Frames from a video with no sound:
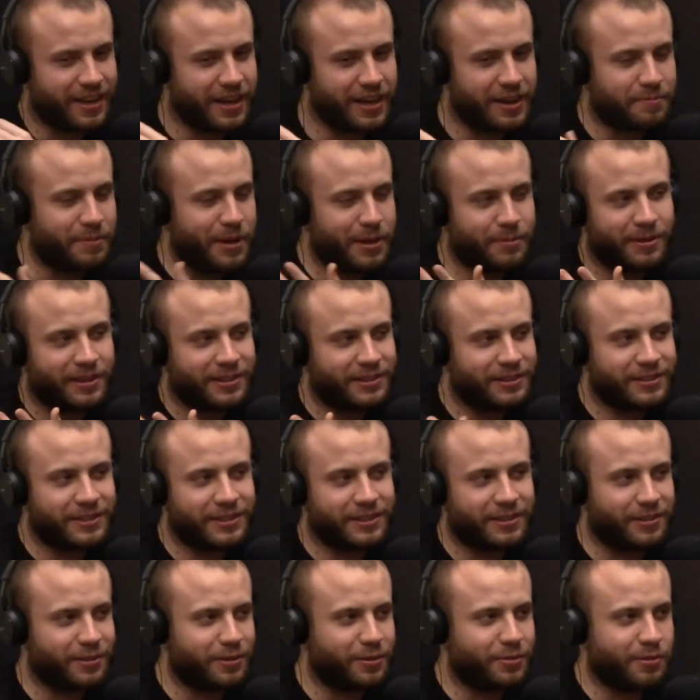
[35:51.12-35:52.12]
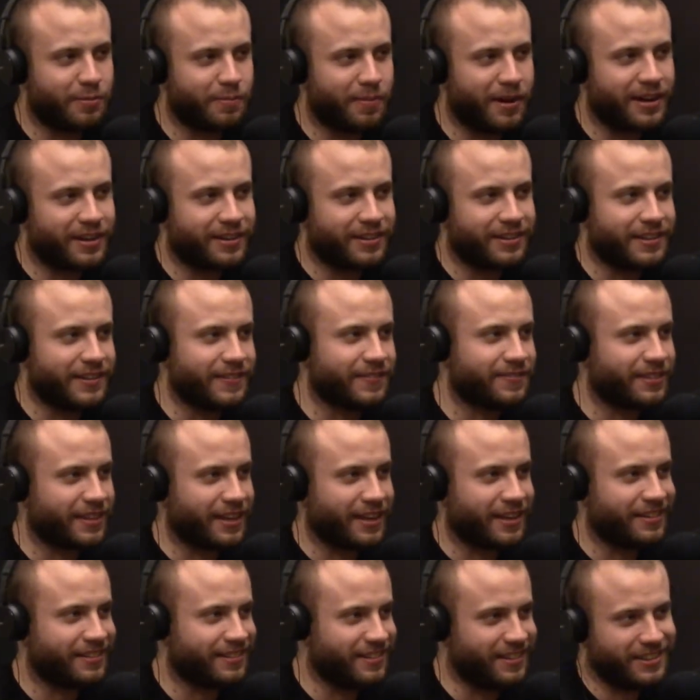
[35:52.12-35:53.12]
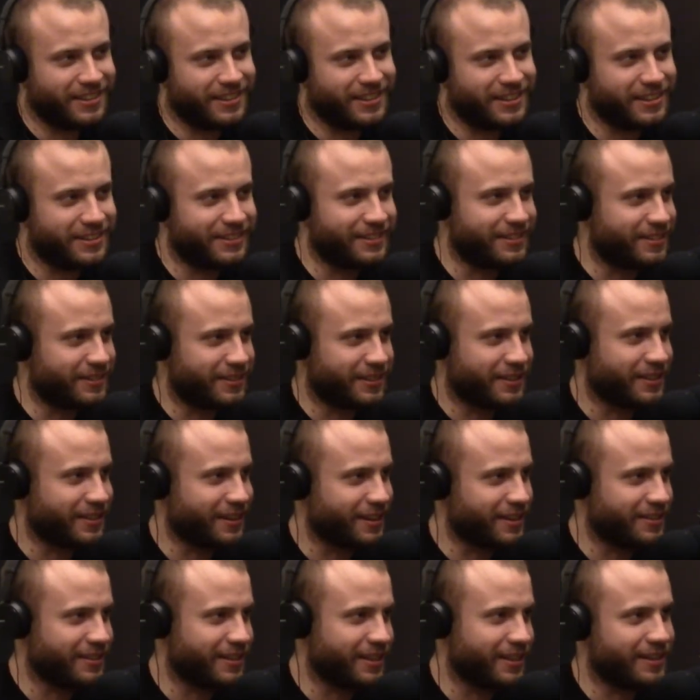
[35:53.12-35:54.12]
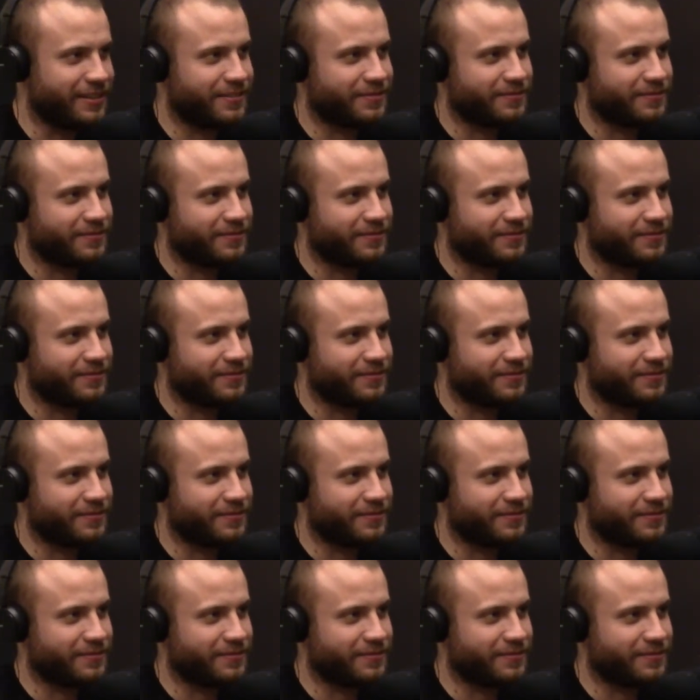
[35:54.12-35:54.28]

hey, maybe I just need a little reminder, and like he does that.